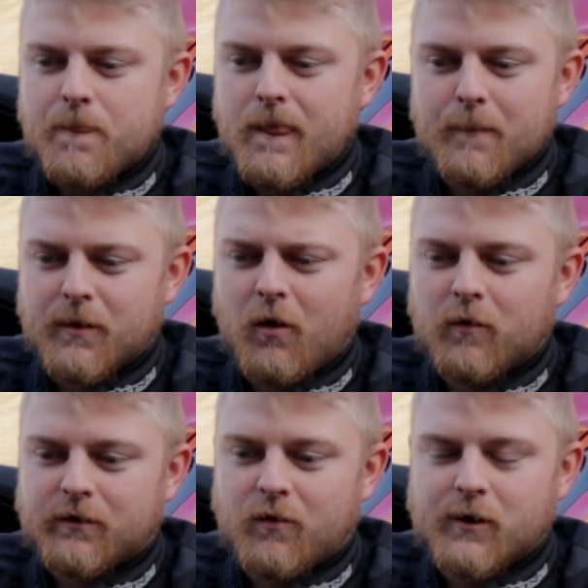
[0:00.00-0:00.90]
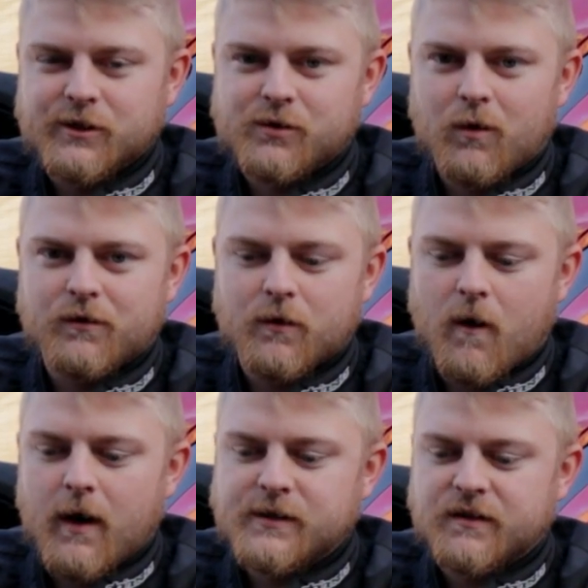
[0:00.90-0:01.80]
But long story short,
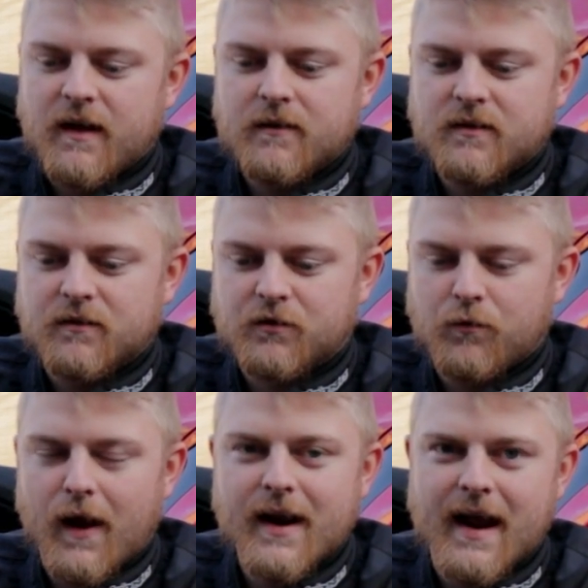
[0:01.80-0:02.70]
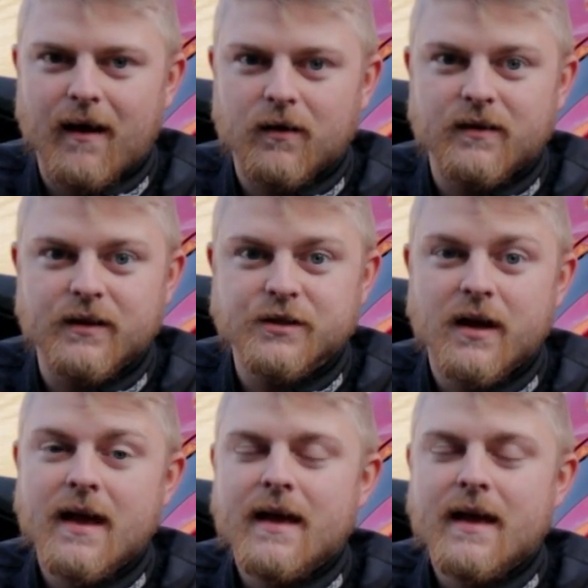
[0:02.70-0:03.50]
Ducati just has this great heritage,